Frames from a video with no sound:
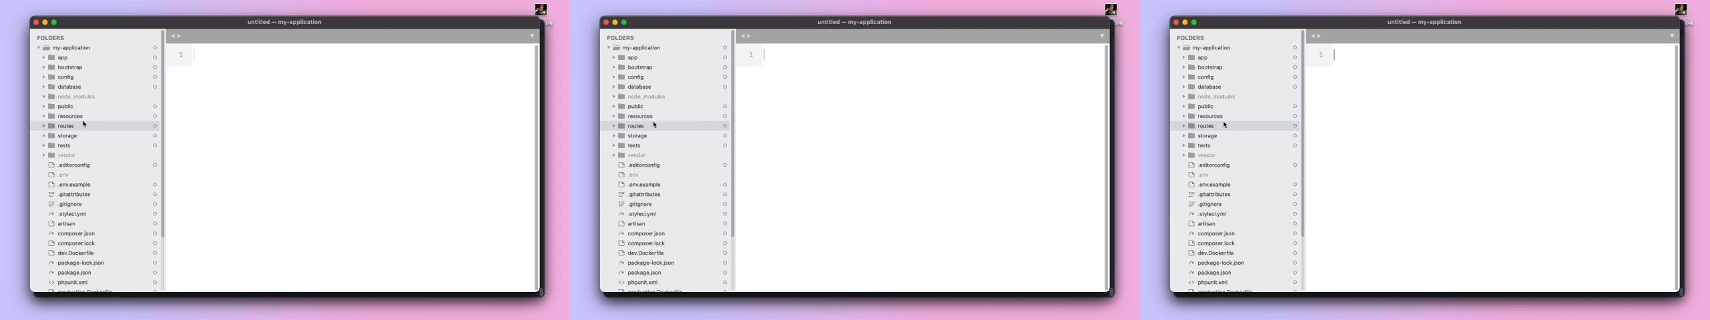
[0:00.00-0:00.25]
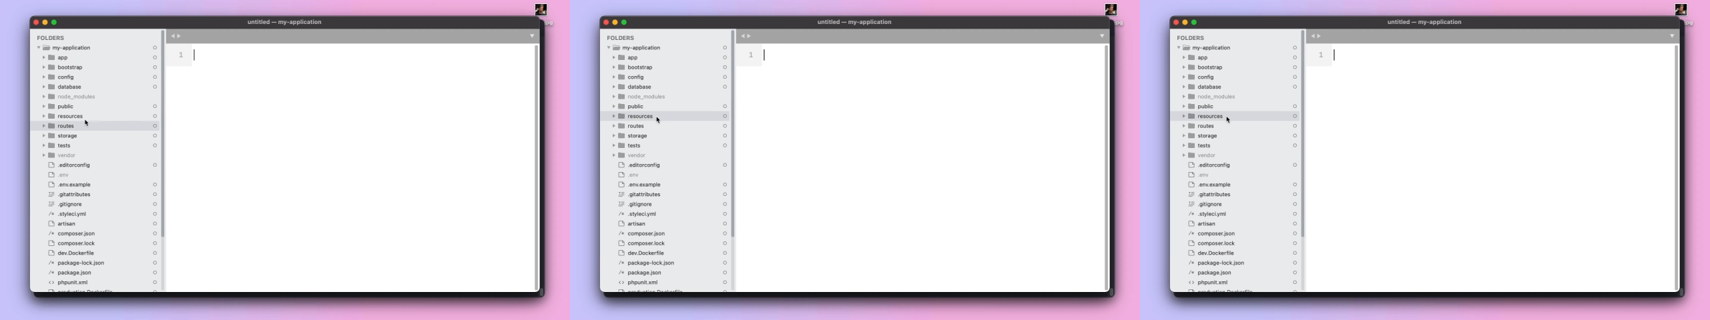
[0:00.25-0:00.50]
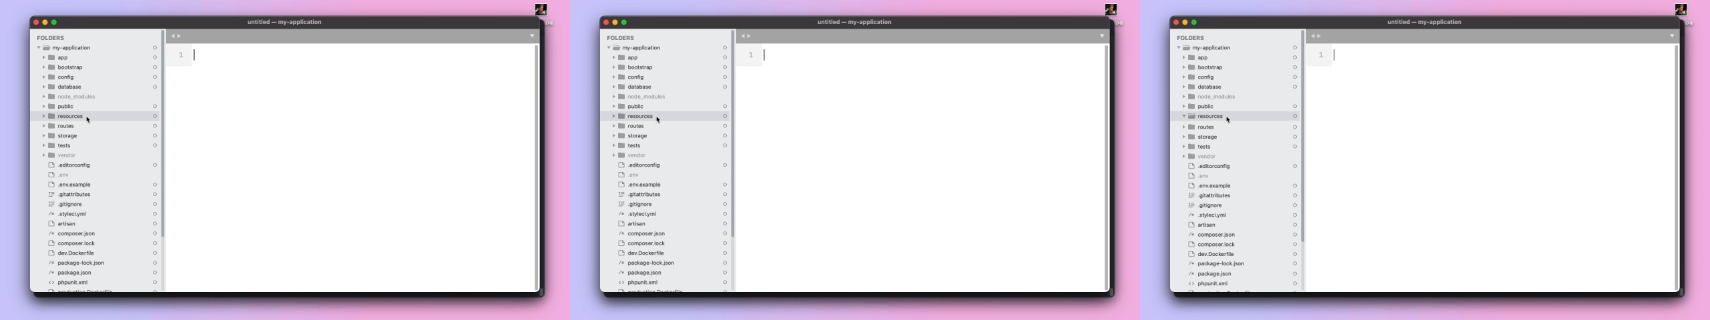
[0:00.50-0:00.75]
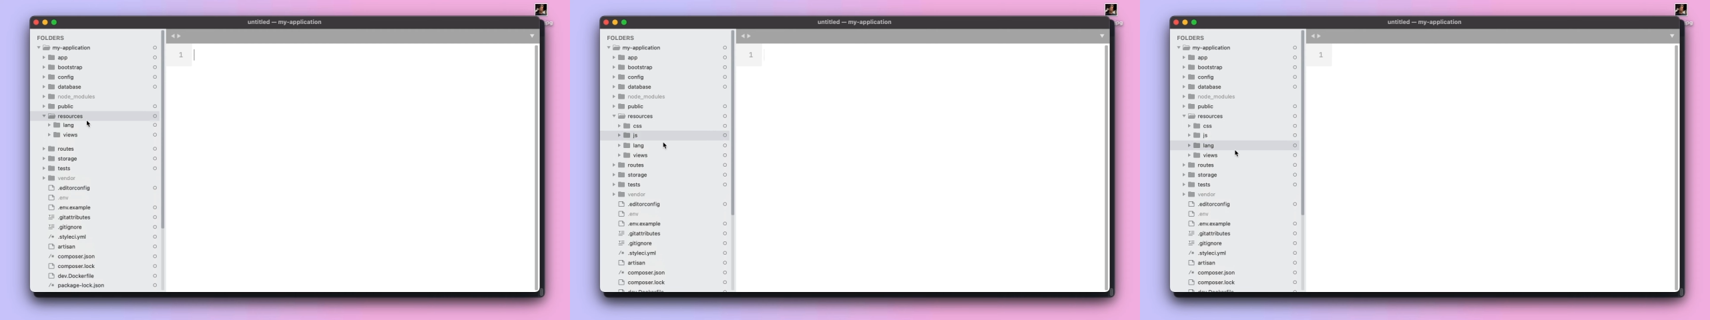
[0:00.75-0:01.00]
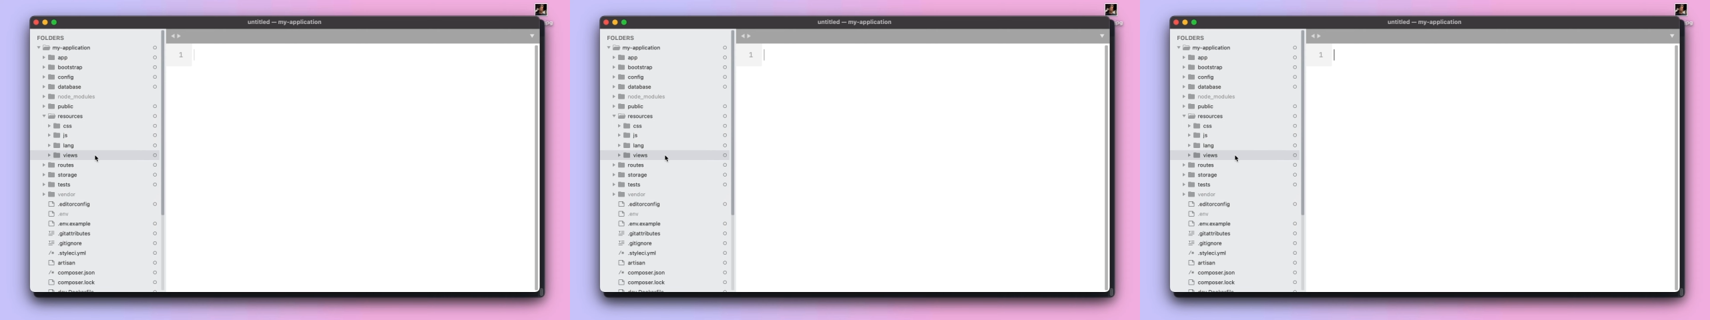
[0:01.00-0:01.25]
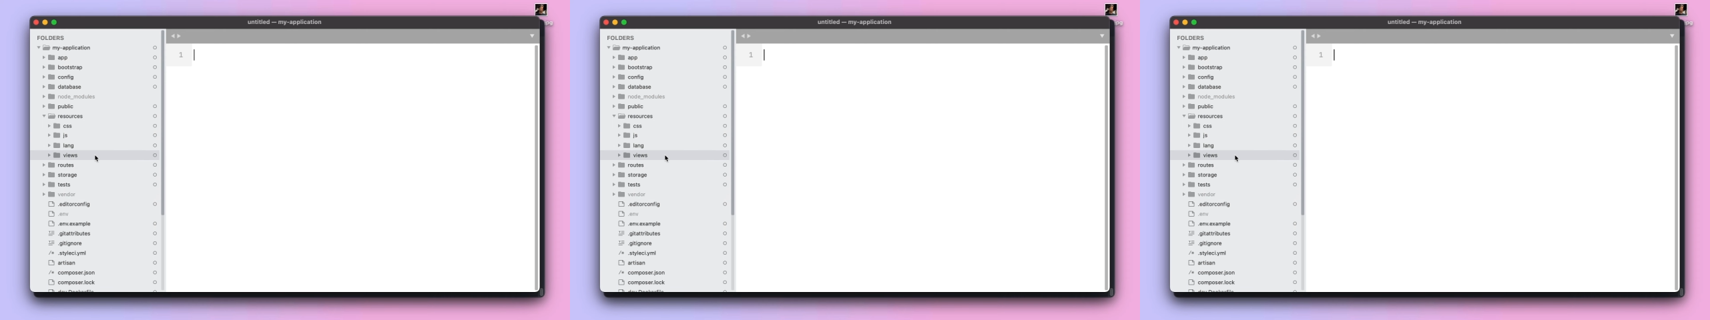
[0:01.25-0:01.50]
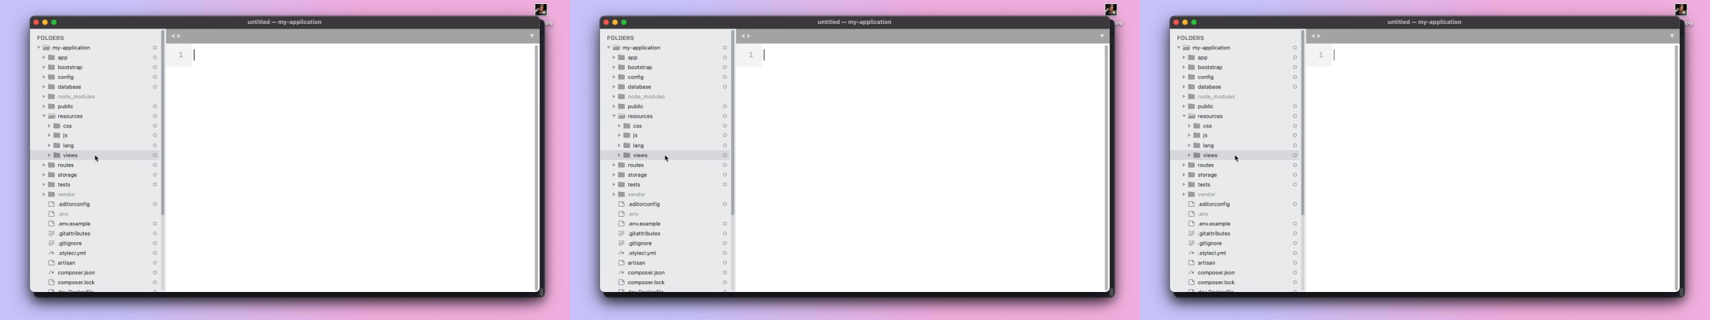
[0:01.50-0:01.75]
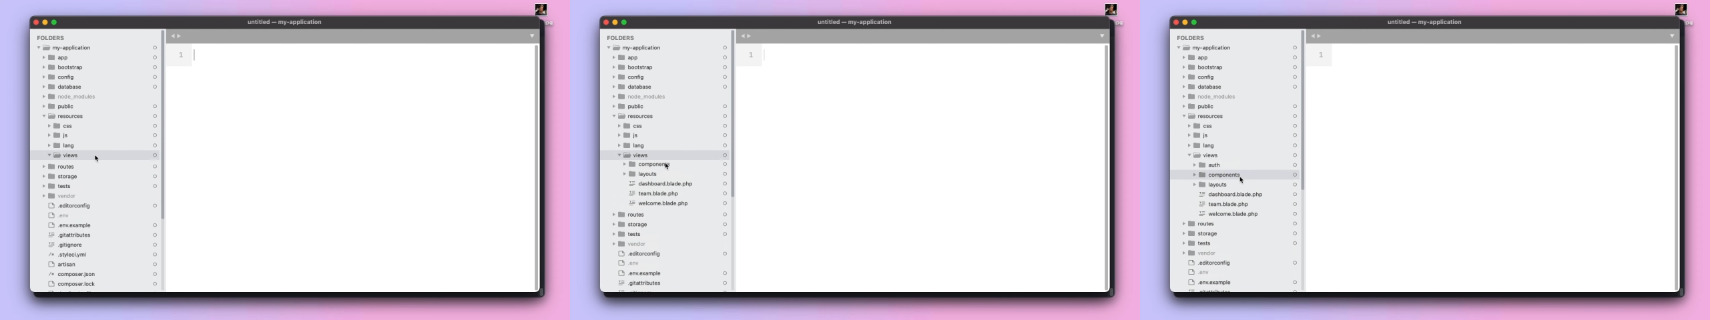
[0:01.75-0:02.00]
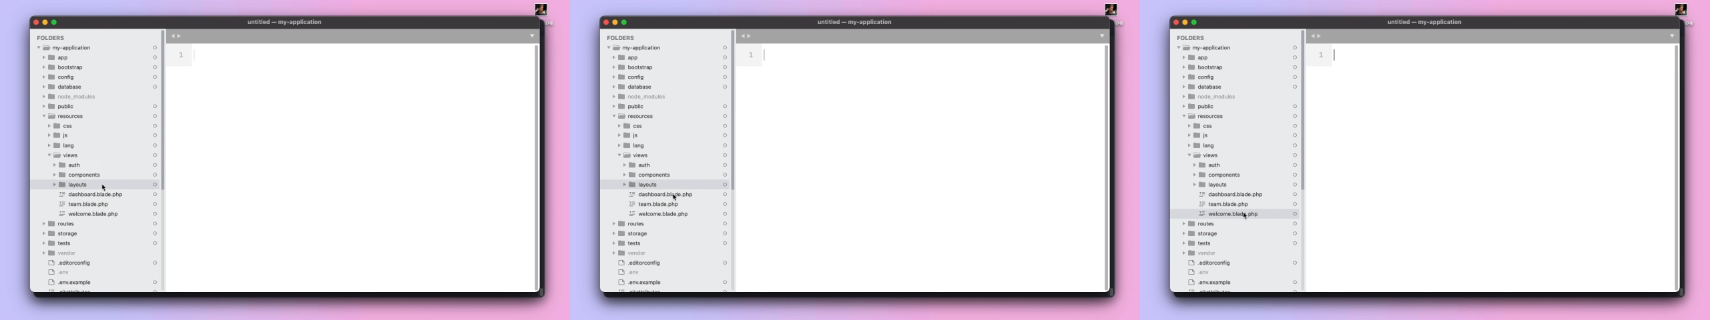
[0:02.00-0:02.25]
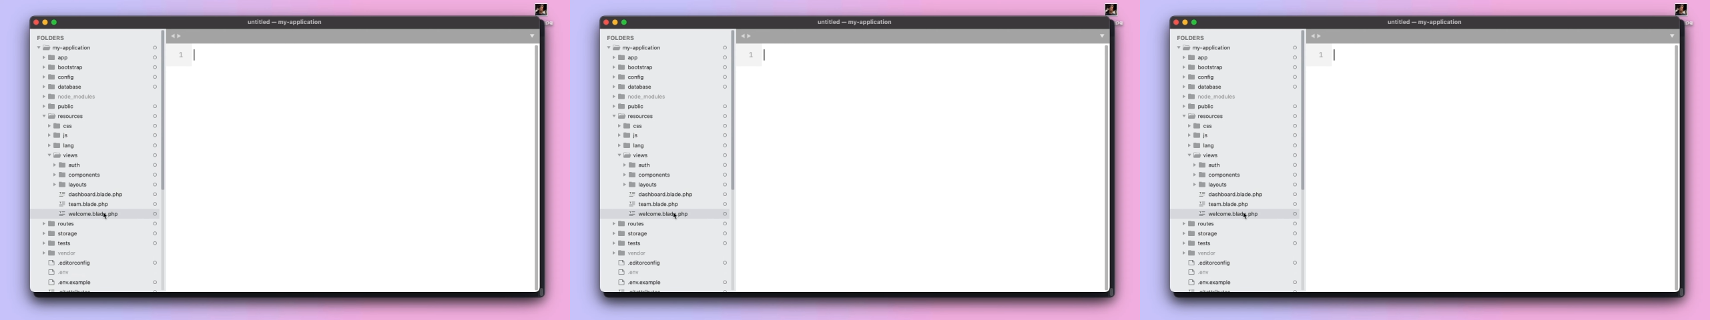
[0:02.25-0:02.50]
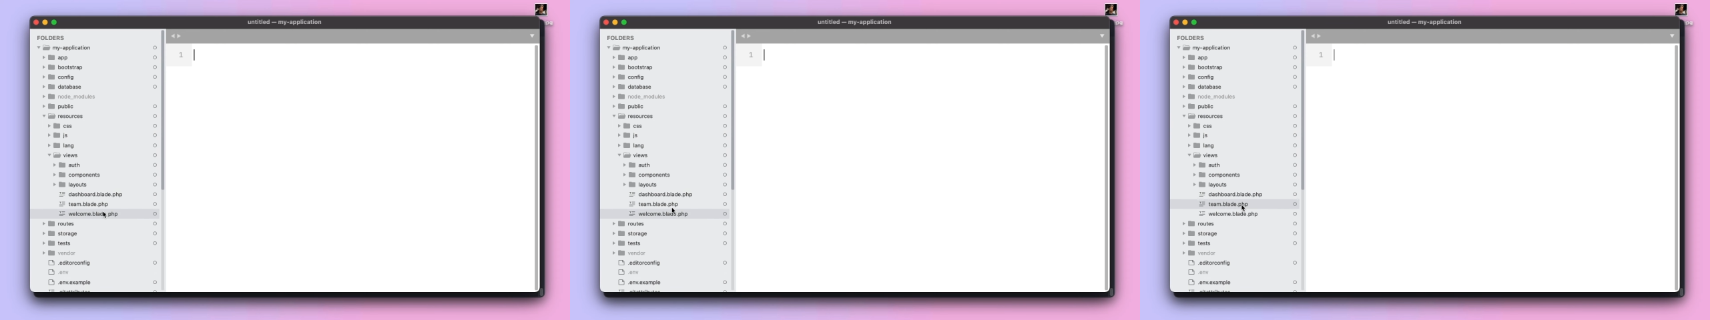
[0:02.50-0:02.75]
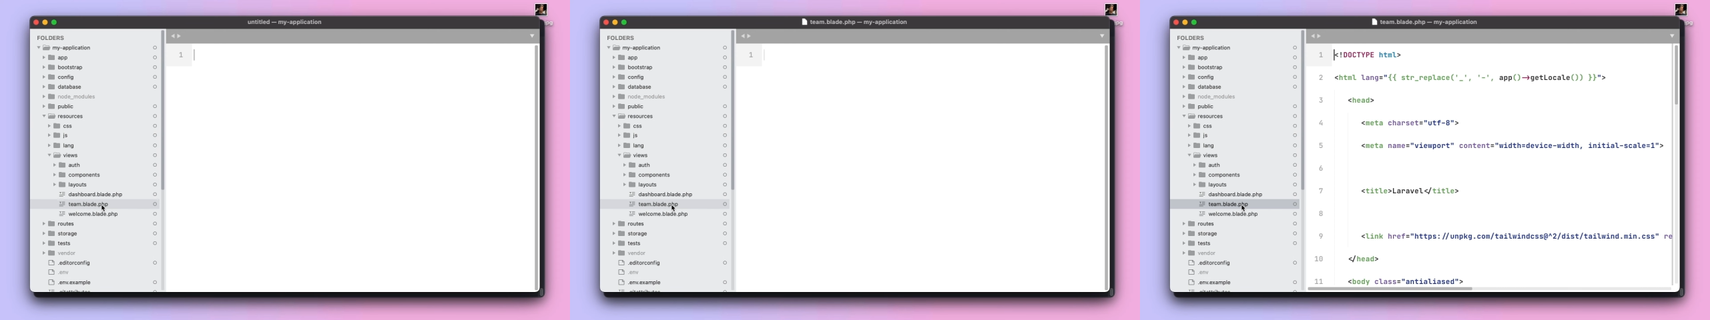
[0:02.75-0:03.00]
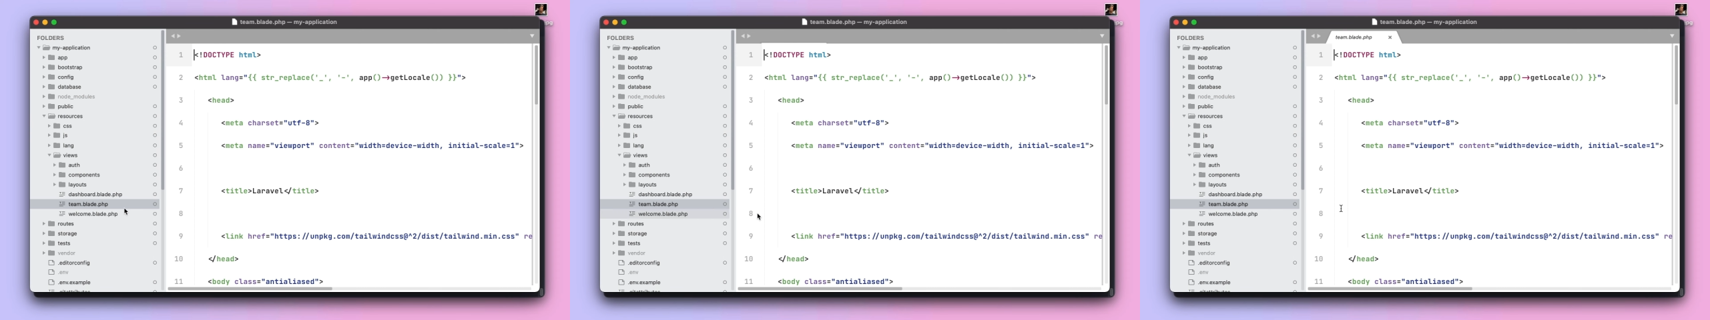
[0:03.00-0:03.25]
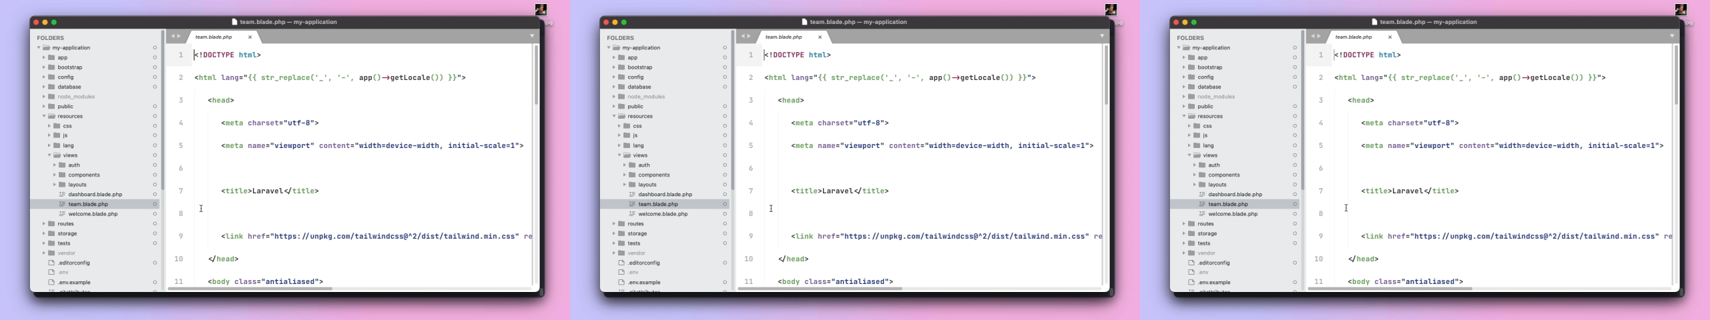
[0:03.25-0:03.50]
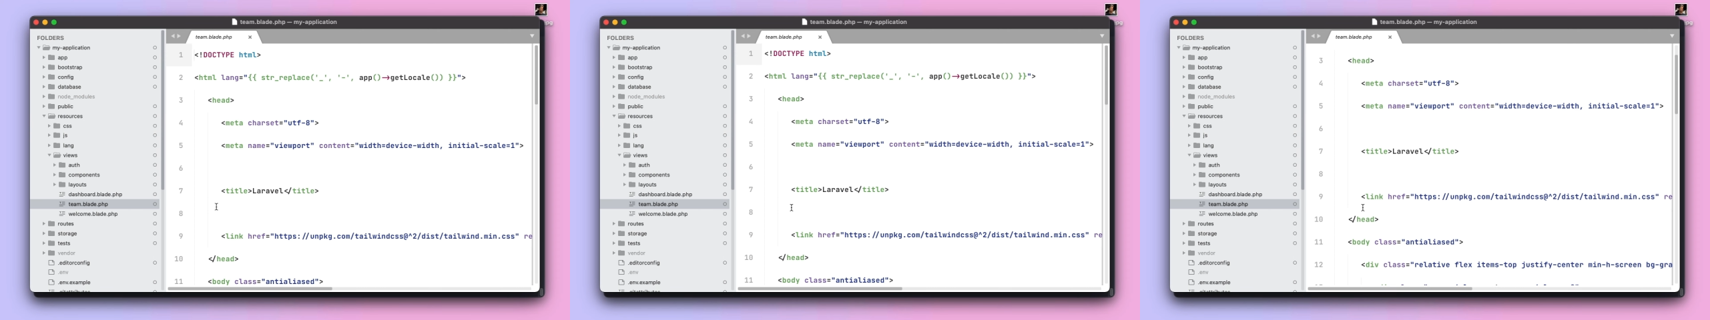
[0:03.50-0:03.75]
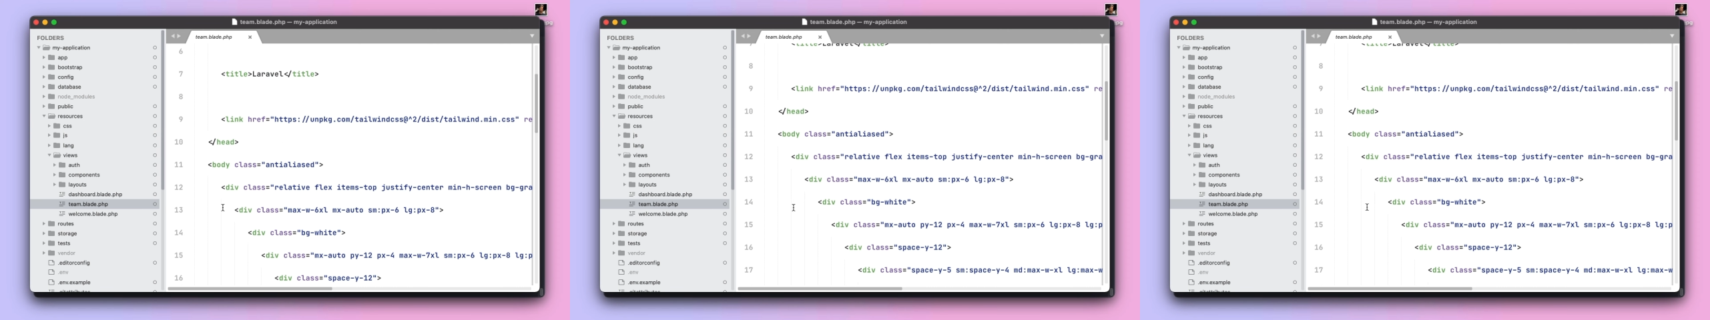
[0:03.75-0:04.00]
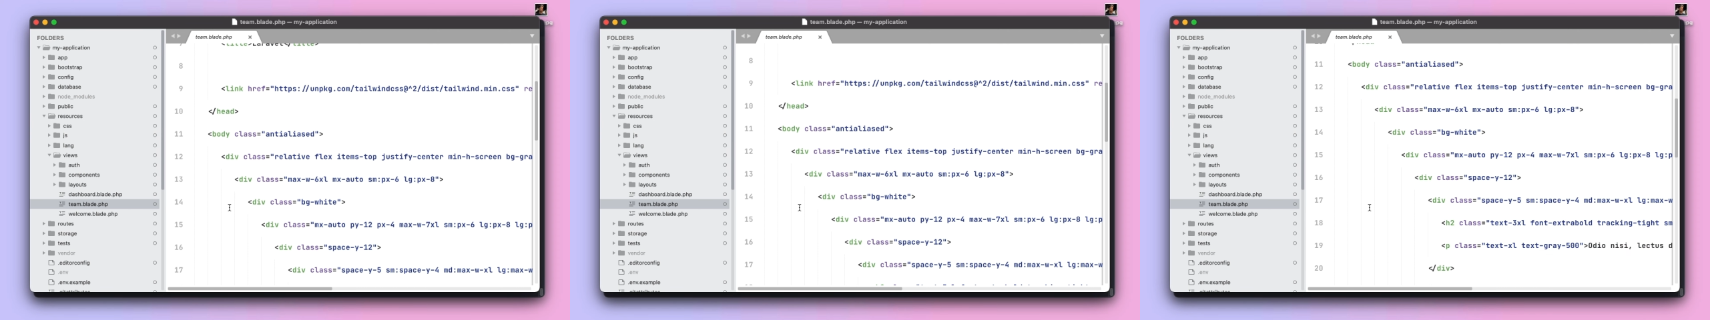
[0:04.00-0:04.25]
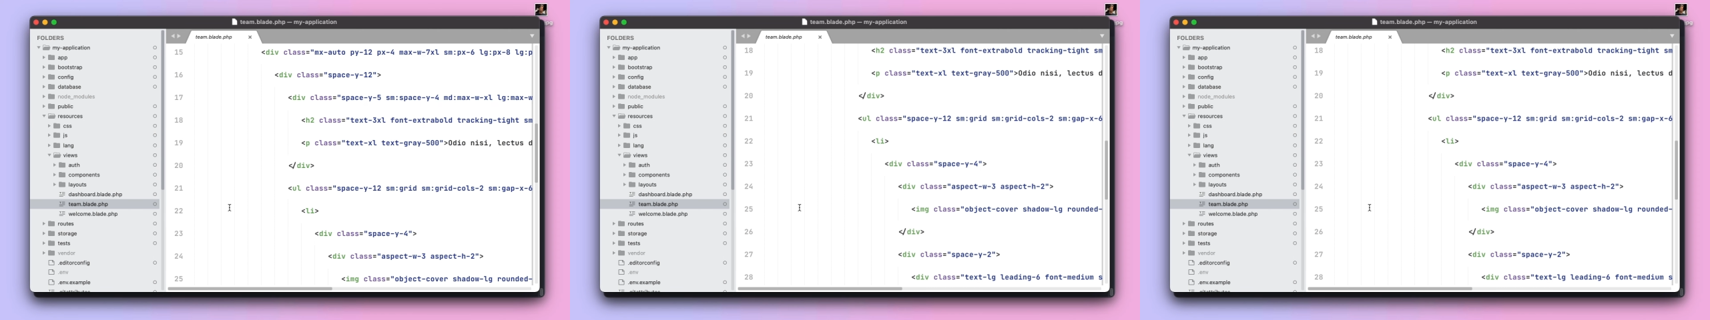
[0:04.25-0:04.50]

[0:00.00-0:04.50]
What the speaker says: [unreadable: no face in view]